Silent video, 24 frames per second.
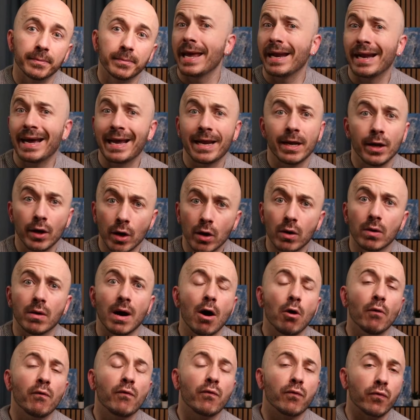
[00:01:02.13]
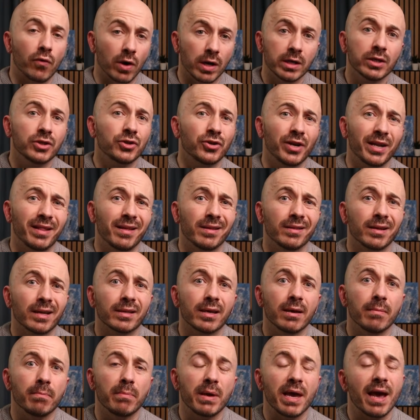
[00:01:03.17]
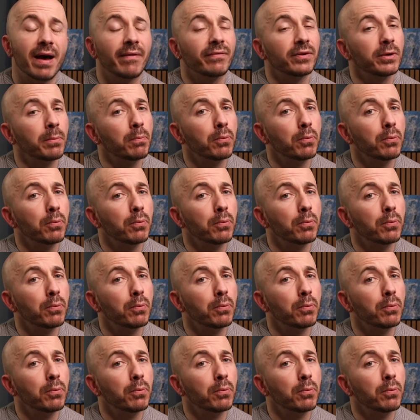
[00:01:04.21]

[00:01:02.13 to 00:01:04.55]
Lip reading: And I know how frustrating that can be after